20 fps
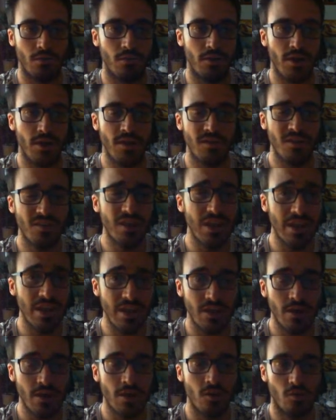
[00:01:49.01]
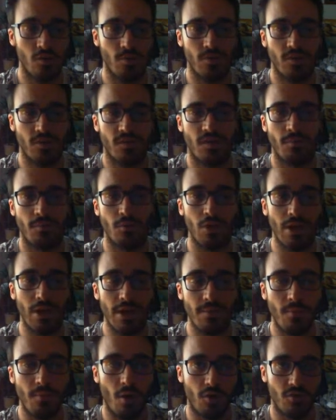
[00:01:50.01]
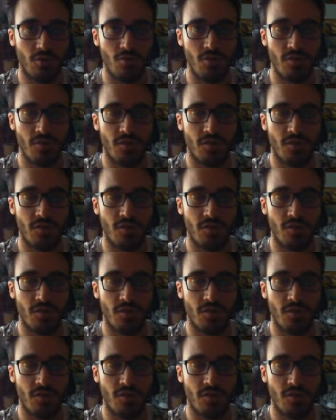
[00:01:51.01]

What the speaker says: easily special summon Link monsters.